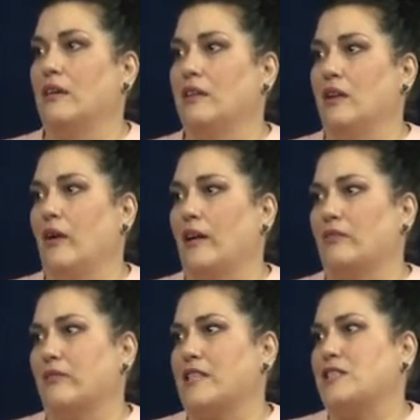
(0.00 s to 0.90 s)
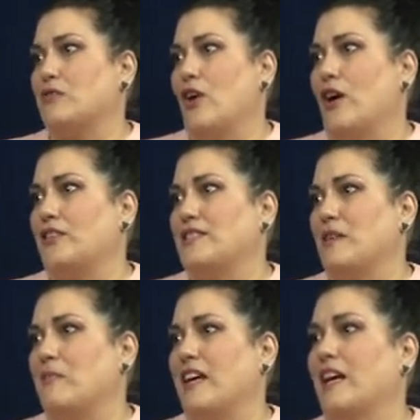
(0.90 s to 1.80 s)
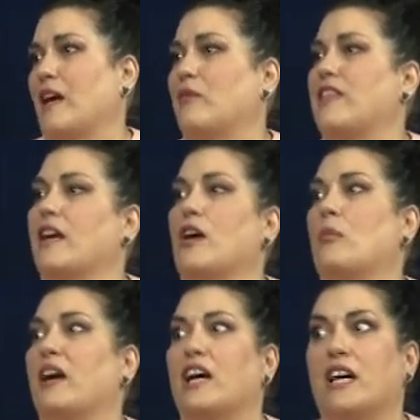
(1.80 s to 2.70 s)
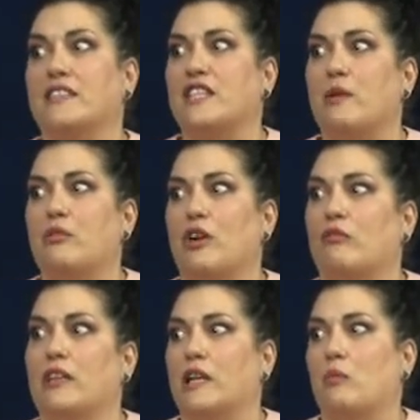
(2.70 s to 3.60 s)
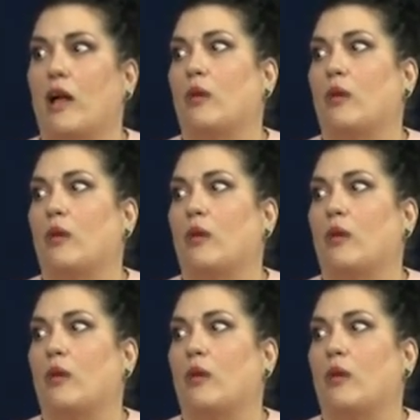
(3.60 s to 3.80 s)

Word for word: you know, at a restaurant or something, and I would think, oh my gosh, they would go really well